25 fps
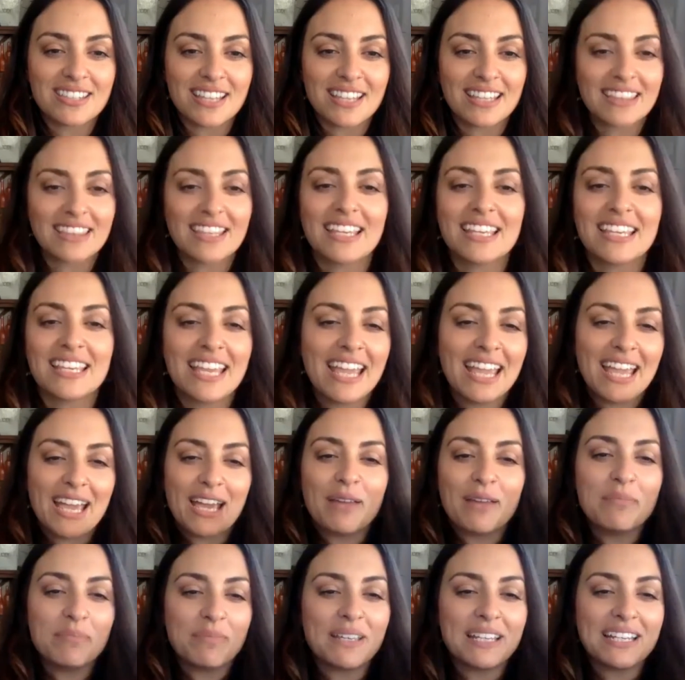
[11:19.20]
like they
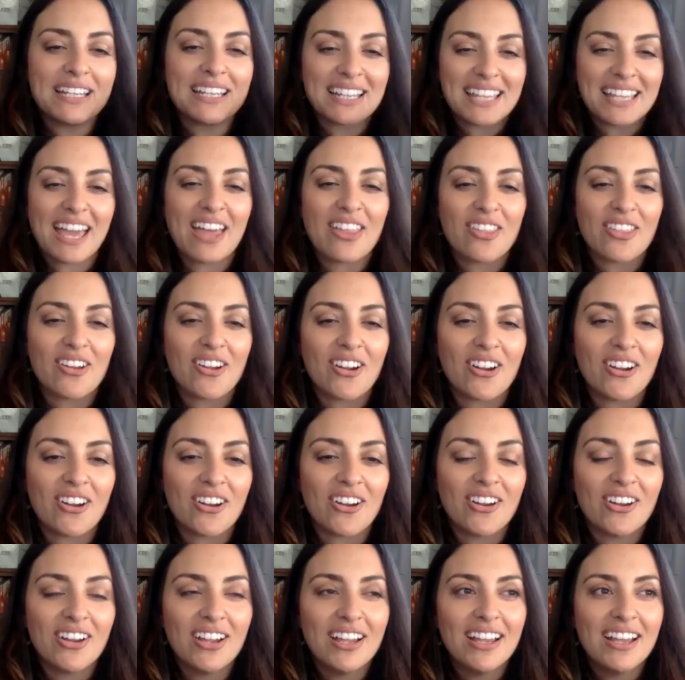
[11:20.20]
can't be
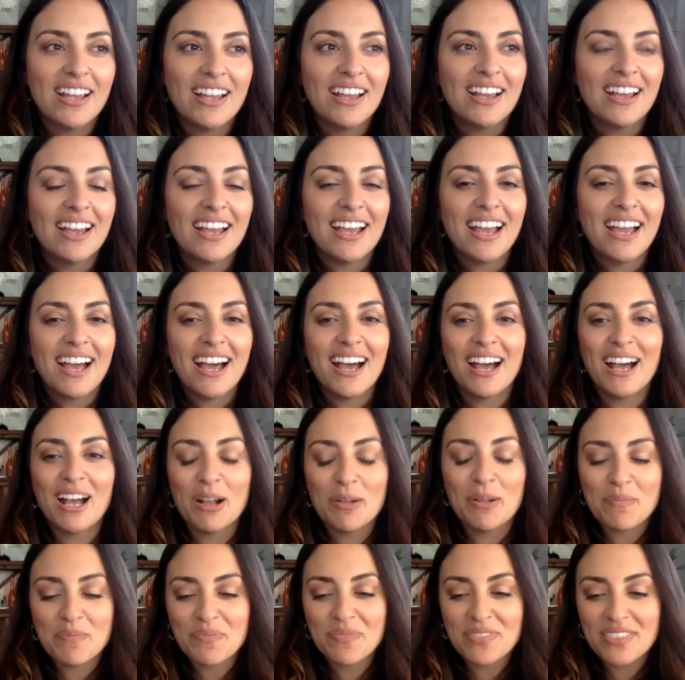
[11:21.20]
together
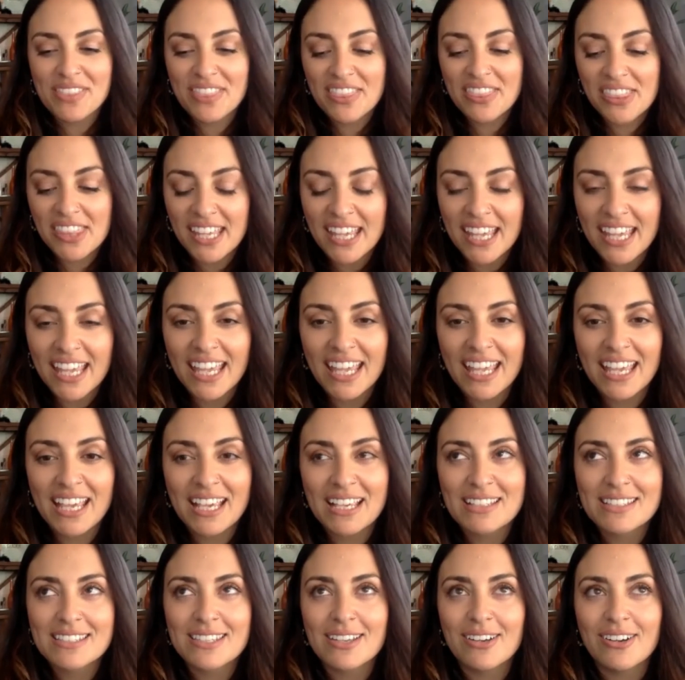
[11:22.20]
thing.
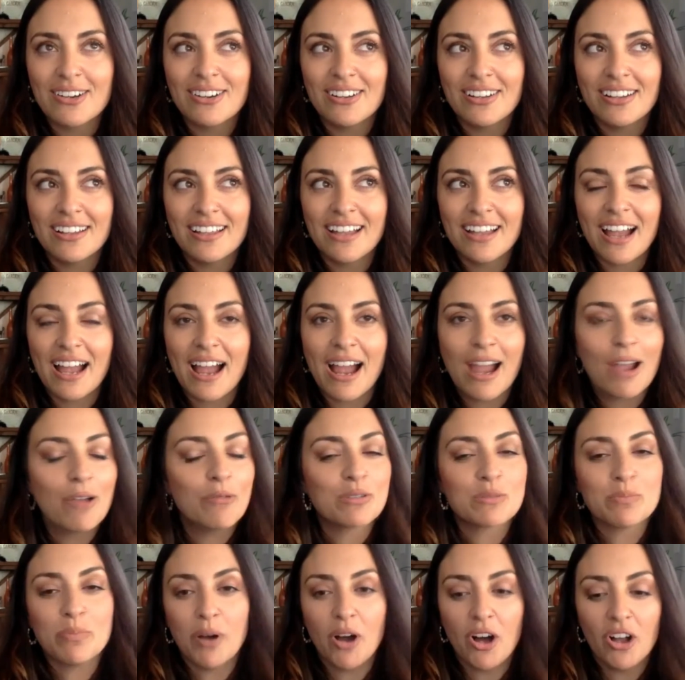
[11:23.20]
So I
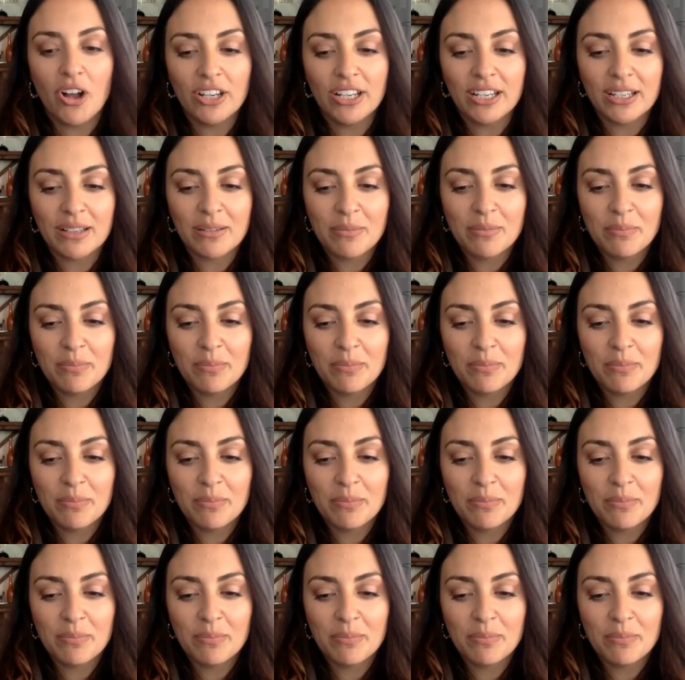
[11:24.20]
was bawling.